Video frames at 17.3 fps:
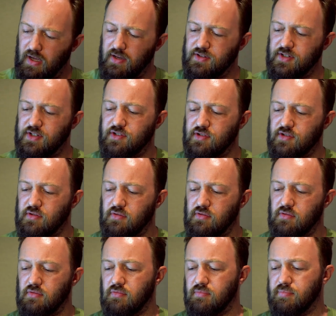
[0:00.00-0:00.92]
uh,
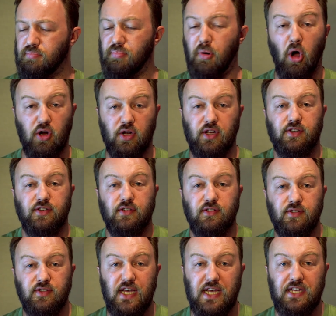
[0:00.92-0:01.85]
digital pocket
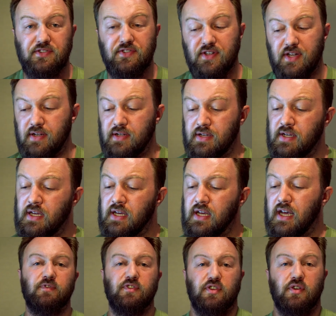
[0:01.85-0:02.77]
tester.
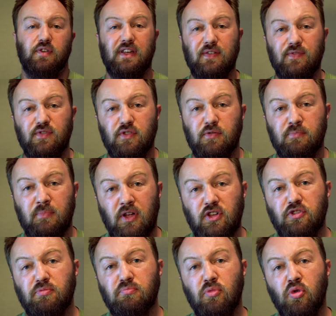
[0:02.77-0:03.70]
So it gives you
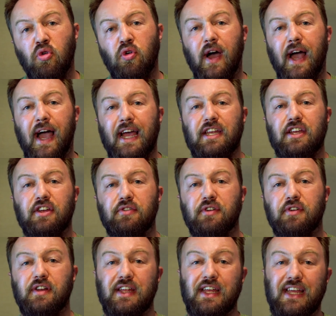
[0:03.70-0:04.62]
much more
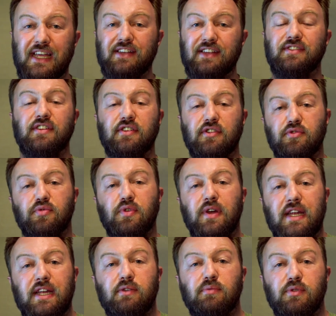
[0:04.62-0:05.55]
accurate, easy to
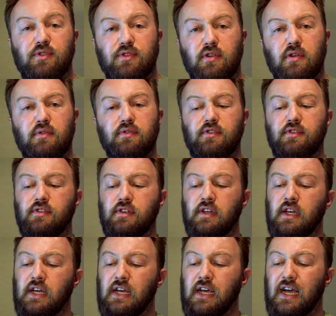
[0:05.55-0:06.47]
read results
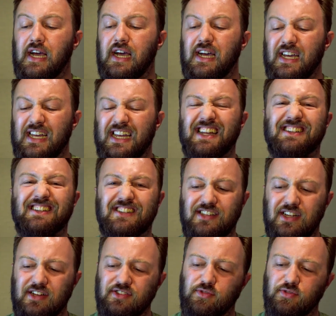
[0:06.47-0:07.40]
uh, it
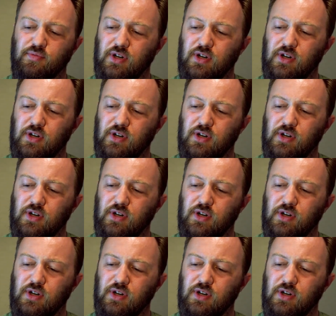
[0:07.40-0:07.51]
does